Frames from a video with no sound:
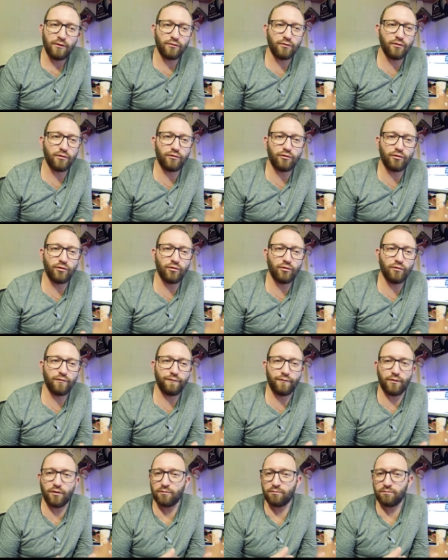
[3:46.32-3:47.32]
to do
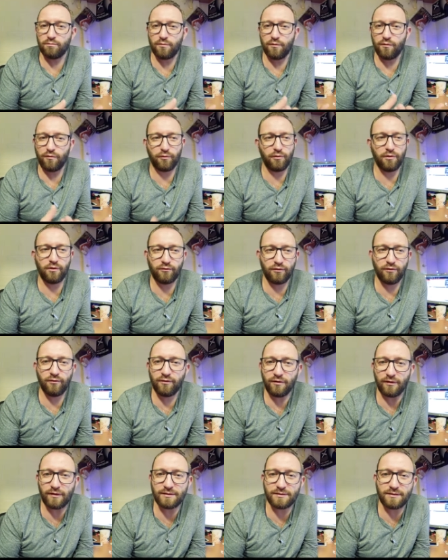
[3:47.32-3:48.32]
for
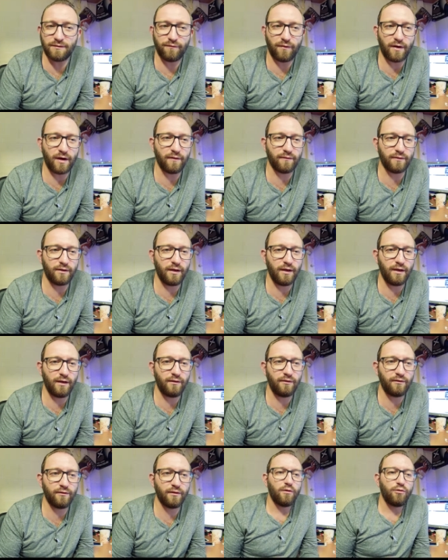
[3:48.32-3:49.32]
365
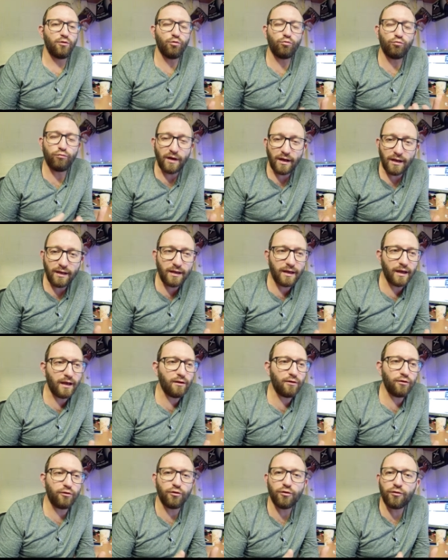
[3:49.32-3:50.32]
days, you really
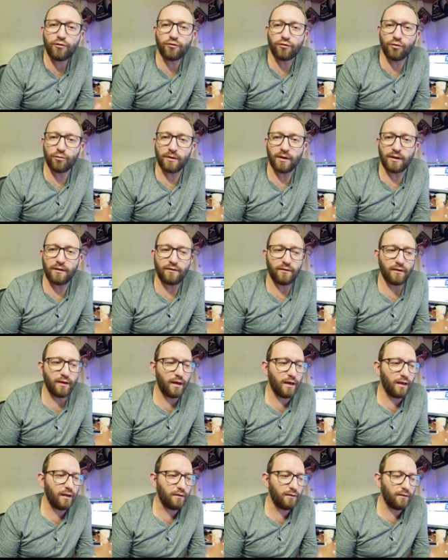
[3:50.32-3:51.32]
get used to it
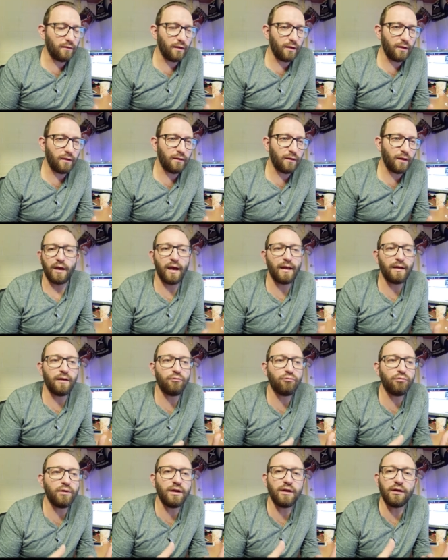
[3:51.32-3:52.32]
and, and, and
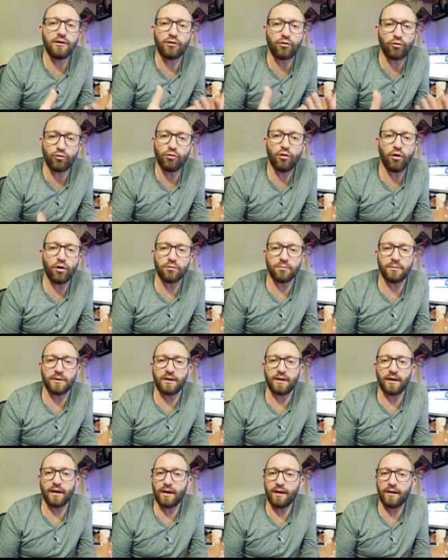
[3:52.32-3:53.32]
it really grew on
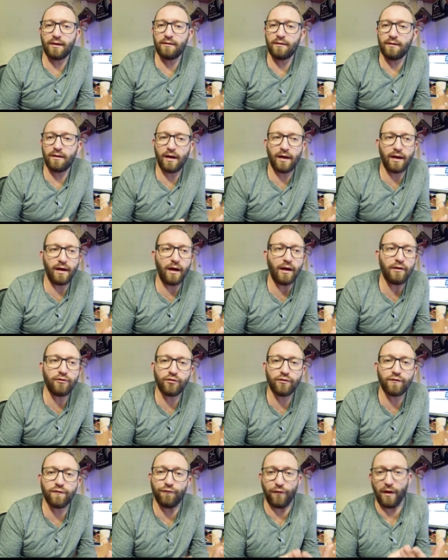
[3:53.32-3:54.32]
me and I, I
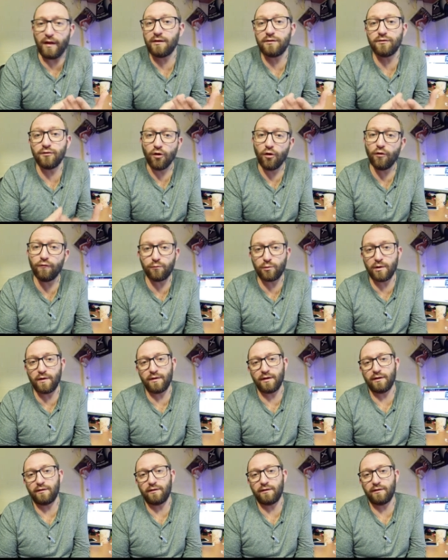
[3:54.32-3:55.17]
just fell in love with